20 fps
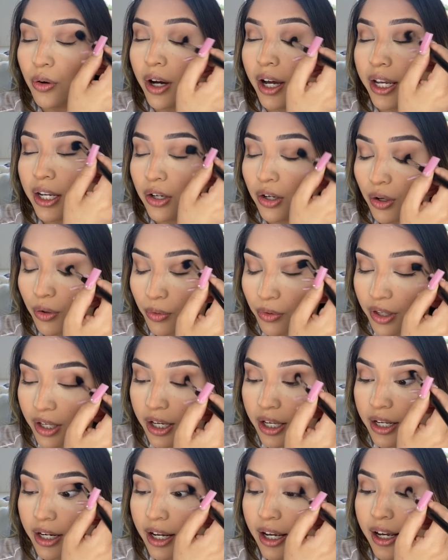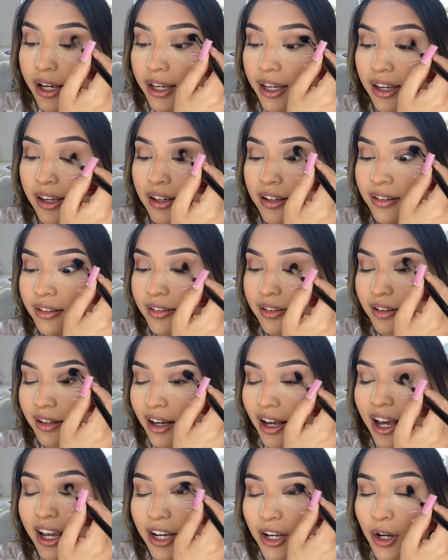I know that, I,
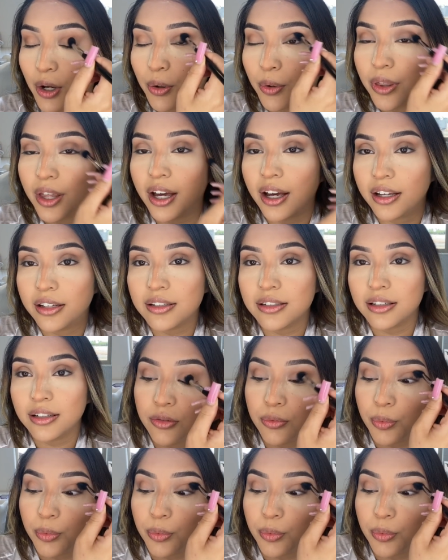I know that.